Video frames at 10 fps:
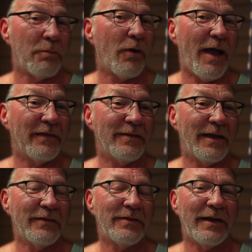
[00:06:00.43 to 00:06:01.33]

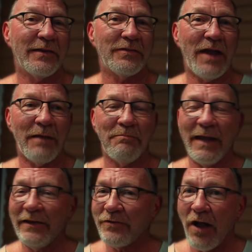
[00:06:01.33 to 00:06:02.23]
process, and it's not
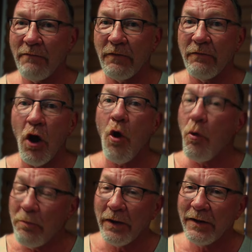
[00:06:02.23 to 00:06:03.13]
based off of
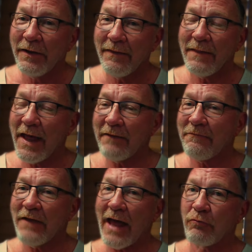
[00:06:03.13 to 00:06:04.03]
hope that
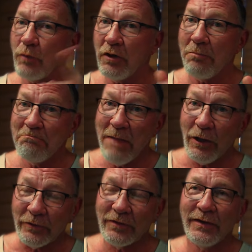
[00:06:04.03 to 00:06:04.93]
fat will
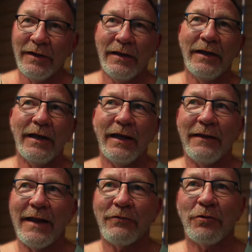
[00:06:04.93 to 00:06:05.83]
melt.
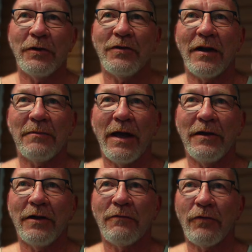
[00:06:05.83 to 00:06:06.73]
And that's what we talk about
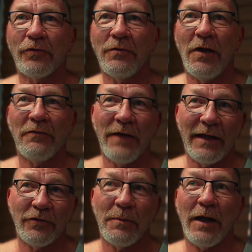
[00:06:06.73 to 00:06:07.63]
here. First of all,
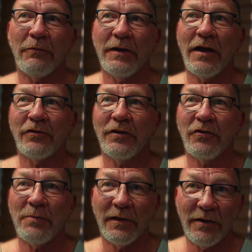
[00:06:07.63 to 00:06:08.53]
fat spot reduction
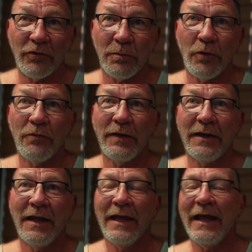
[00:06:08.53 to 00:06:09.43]
has been
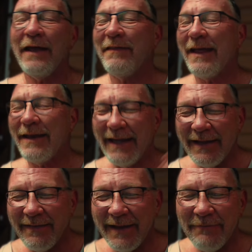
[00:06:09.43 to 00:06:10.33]
disproven. And then
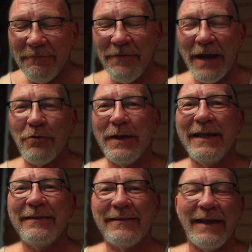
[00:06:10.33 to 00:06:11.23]
in the
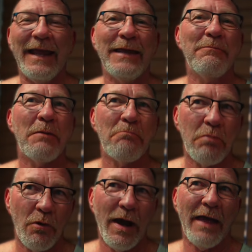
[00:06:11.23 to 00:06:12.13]
very same
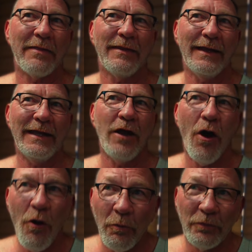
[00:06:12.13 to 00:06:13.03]
breath, he
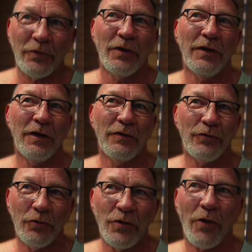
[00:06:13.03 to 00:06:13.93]
hopes
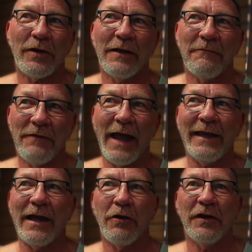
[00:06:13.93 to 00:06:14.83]
to target
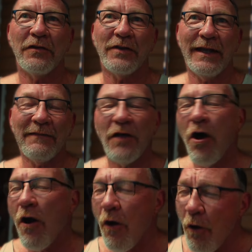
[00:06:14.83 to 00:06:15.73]
fatty areas in the
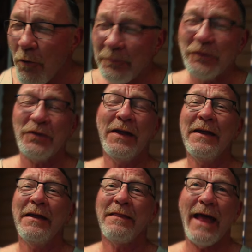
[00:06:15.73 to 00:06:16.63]
hopes
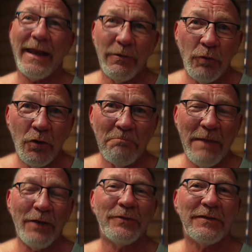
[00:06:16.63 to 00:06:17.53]
that it will
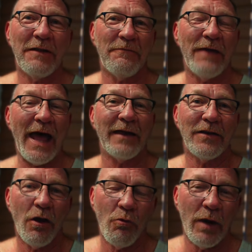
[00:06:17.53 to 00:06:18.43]
melt the
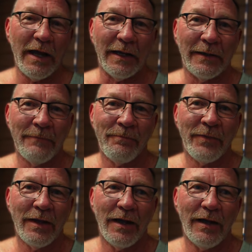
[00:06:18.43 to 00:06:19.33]
fat away.
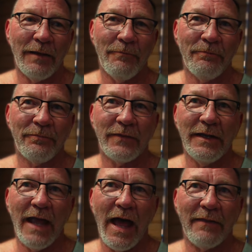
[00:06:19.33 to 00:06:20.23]

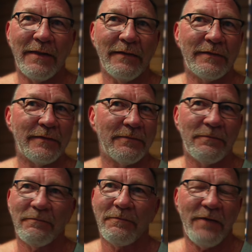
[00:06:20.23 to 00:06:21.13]
This
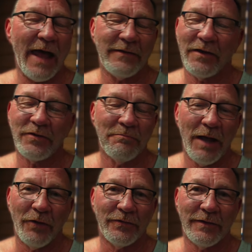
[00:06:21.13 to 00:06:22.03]
fat doesn't
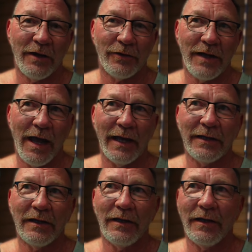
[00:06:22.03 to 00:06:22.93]
melt, Derek
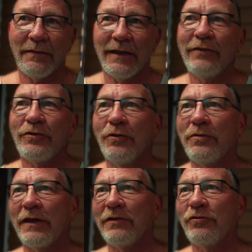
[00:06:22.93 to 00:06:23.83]
Guy. These two
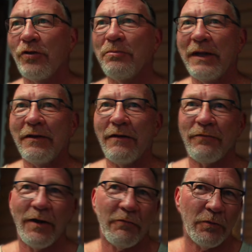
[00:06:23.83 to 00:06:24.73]
things should be enough
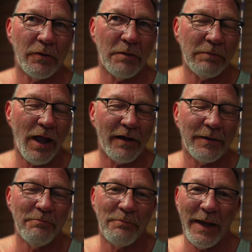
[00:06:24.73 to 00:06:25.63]
for everyone to
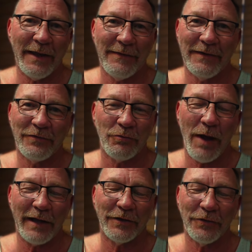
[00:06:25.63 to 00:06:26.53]
block and ban this
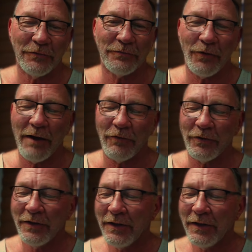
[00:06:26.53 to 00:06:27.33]
wackadoo forever.